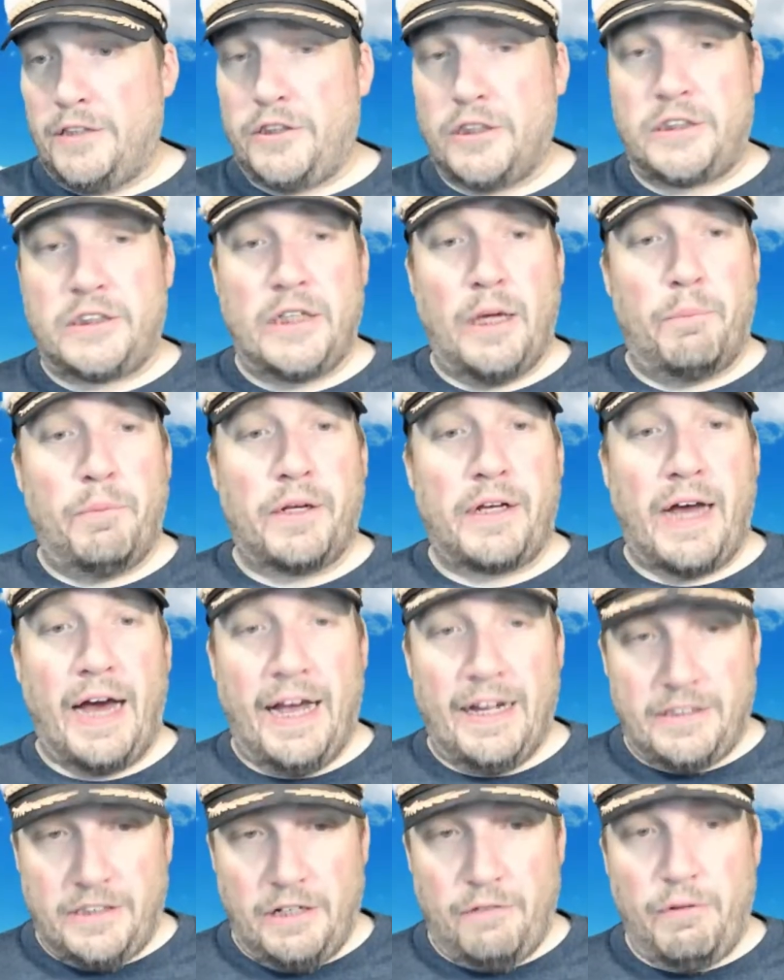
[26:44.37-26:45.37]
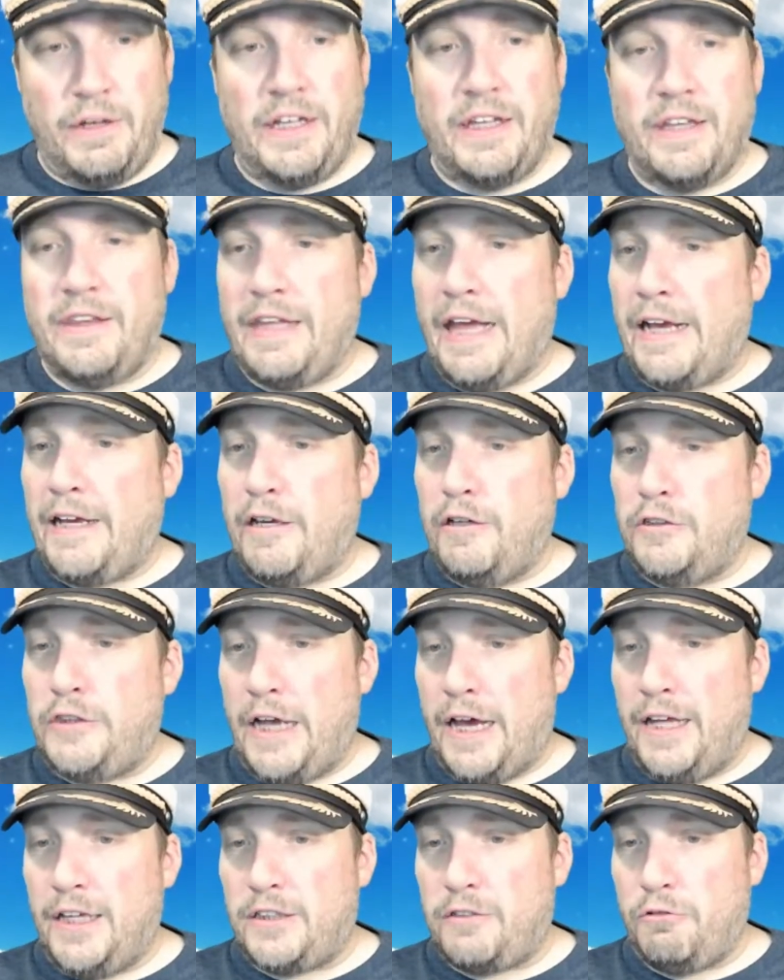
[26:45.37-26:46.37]
Just sub to Kaya TV. Thank you,
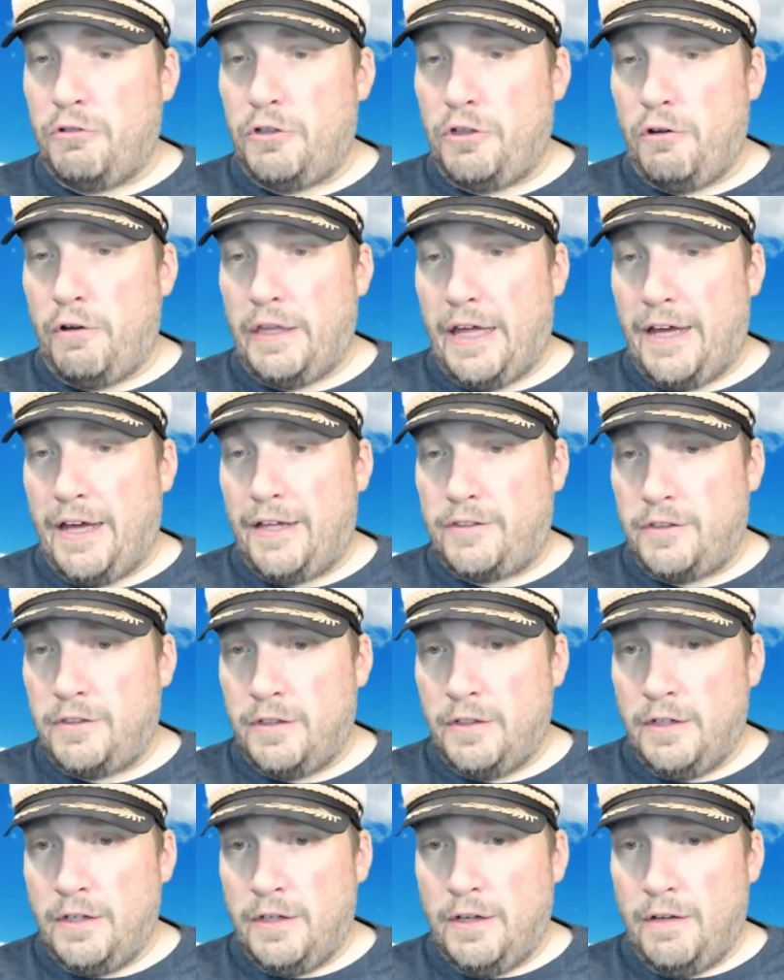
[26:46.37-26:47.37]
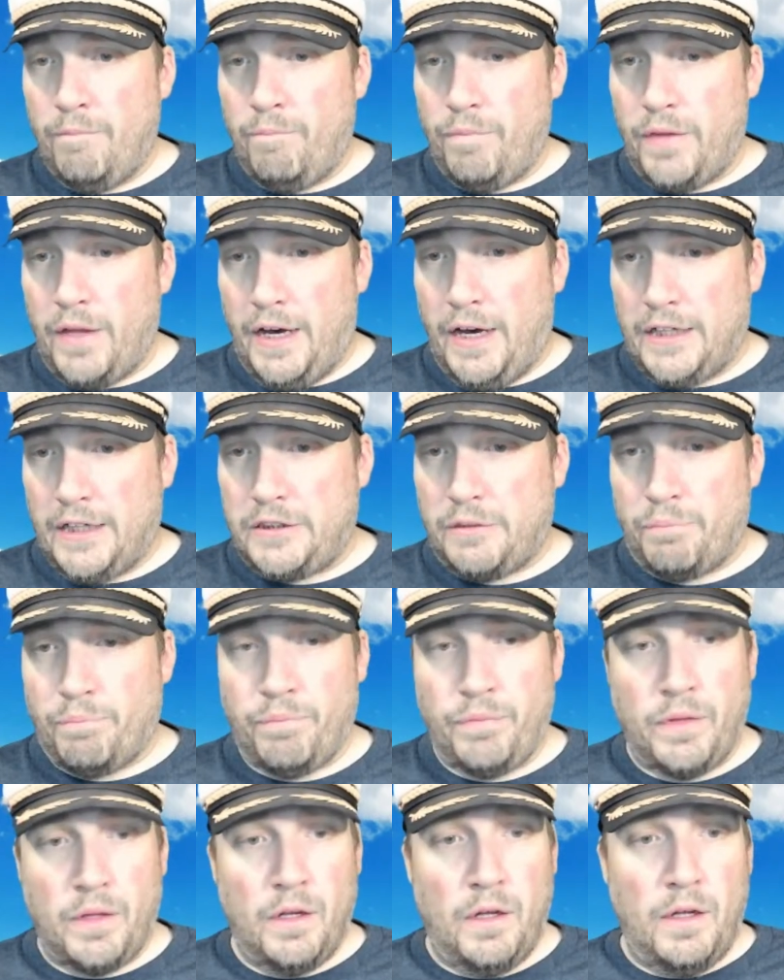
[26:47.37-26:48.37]
Janice, for doing that. Awesome.
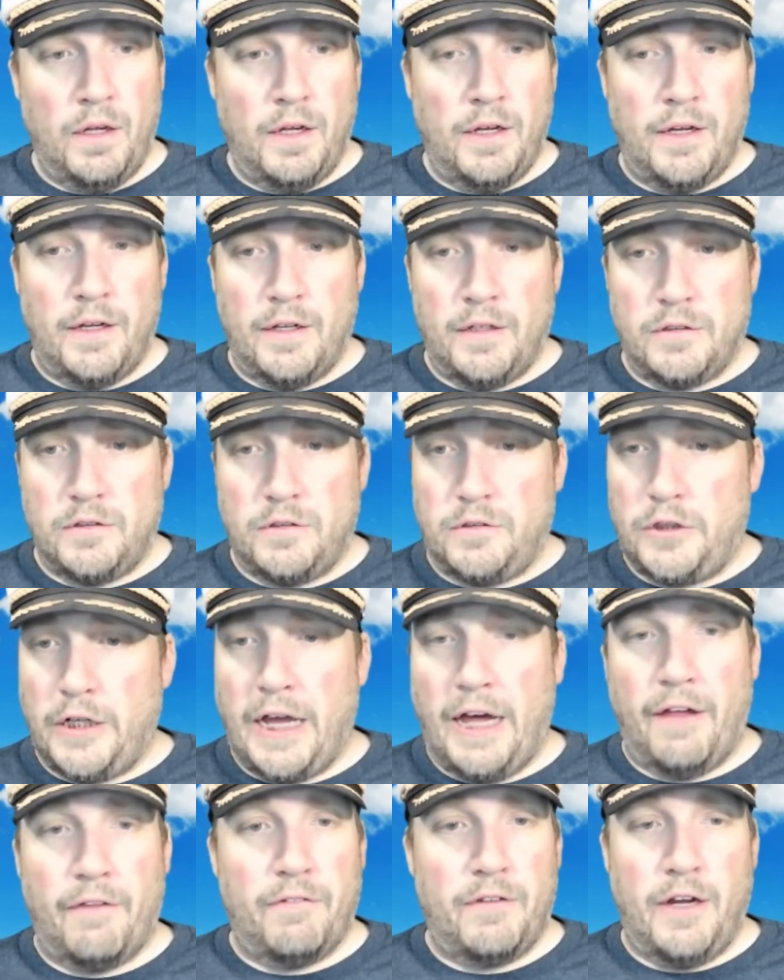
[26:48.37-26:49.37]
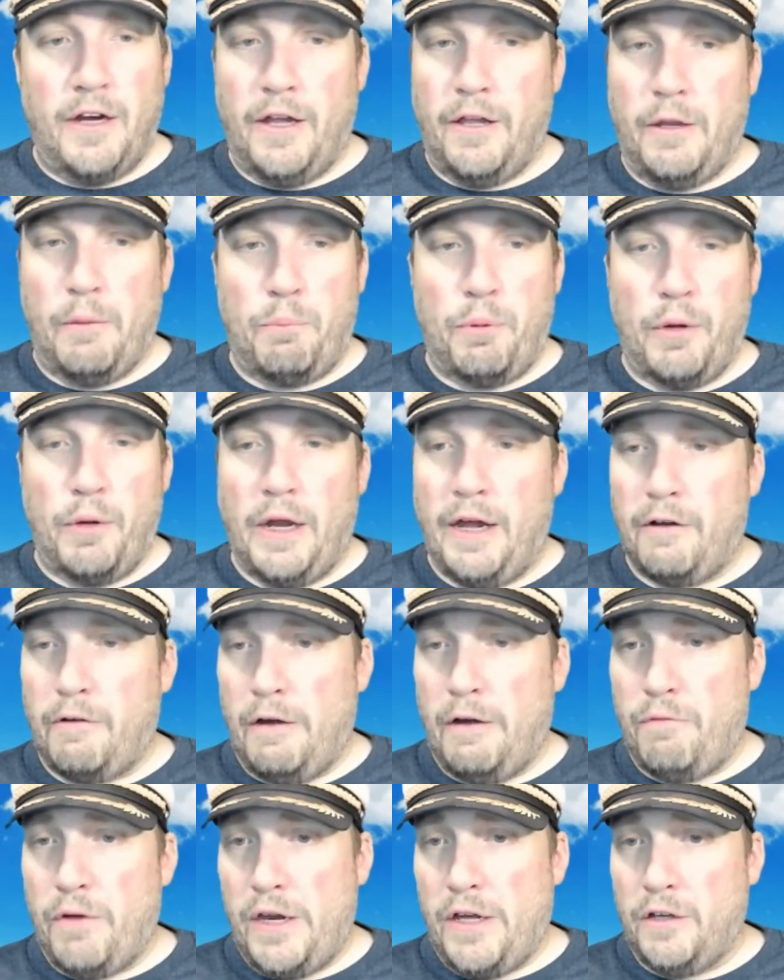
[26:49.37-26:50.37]
check out. They put out
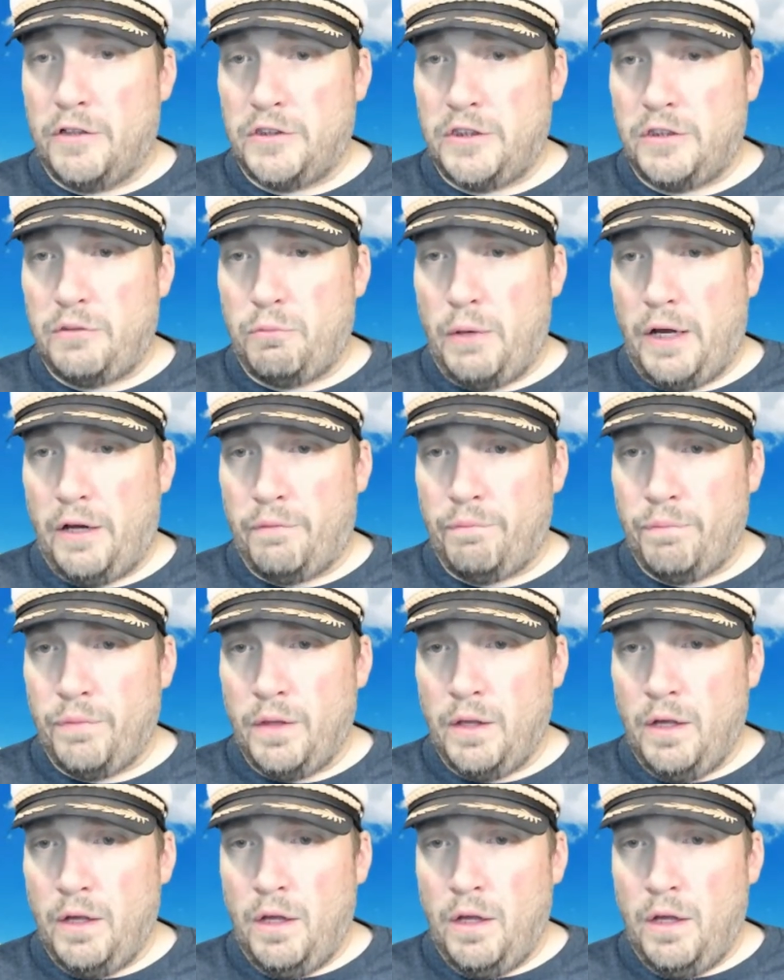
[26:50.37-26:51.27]
great videos as well.